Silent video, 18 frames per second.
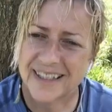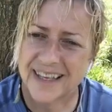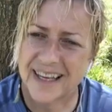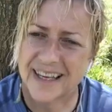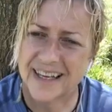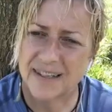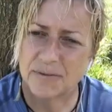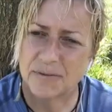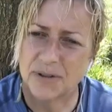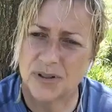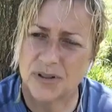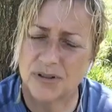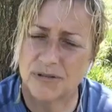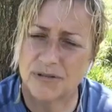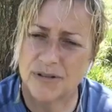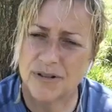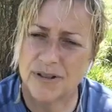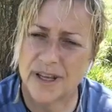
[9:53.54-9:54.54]
And it was
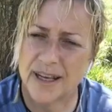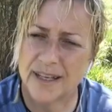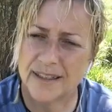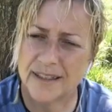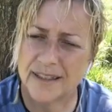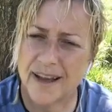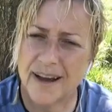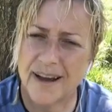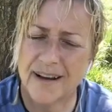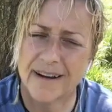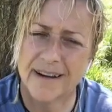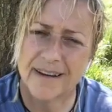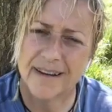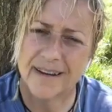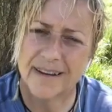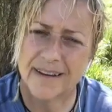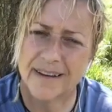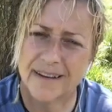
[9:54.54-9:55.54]
through that duck
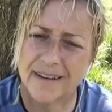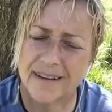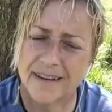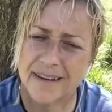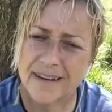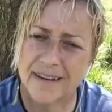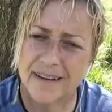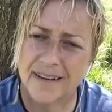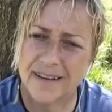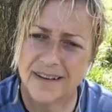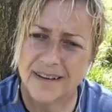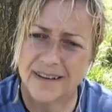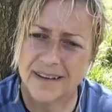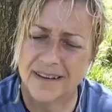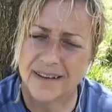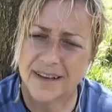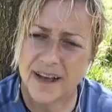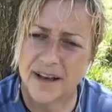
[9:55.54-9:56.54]

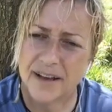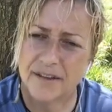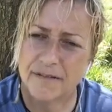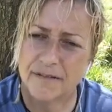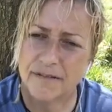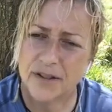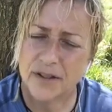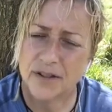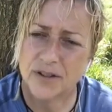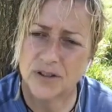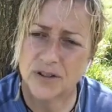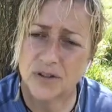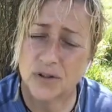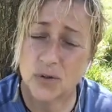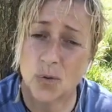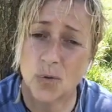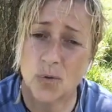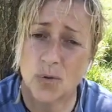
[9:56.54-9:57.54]
that I
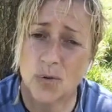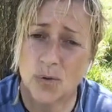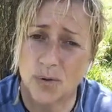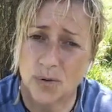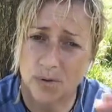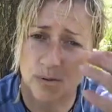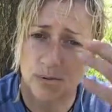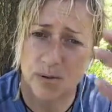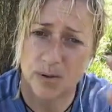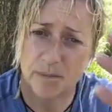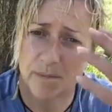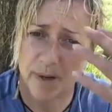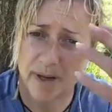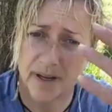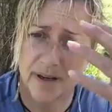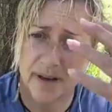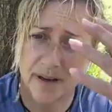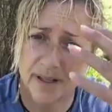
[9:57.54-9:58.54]
first saw with
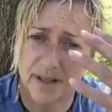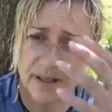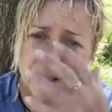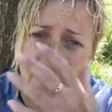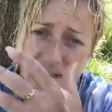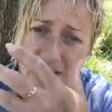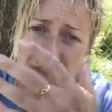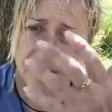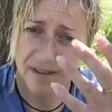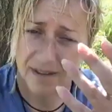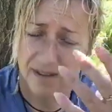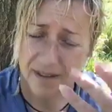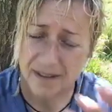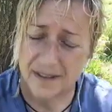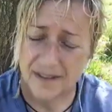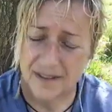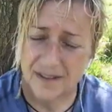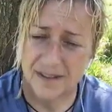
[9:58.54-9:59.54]
my eyes
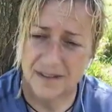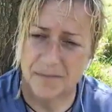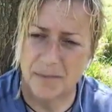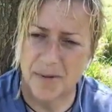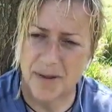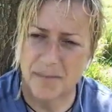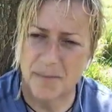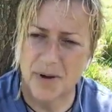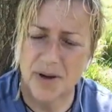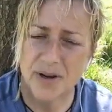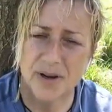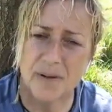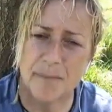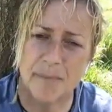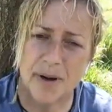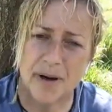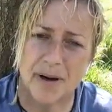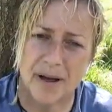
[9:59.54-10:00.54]
my
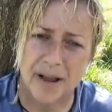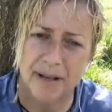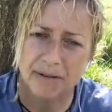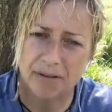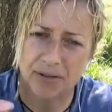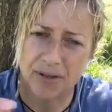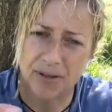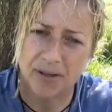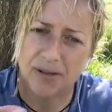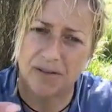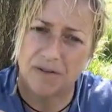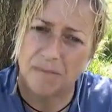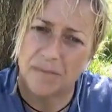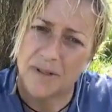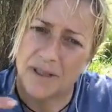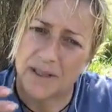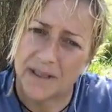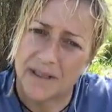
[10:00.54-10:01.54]
Merkaba outside of
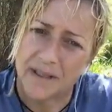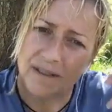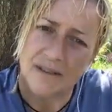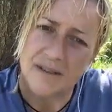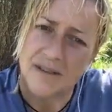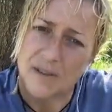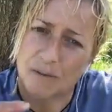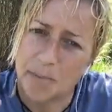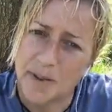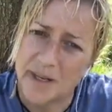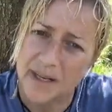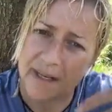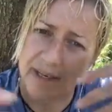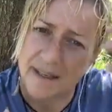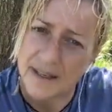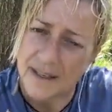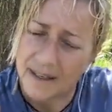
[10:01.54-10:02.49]
me spinning.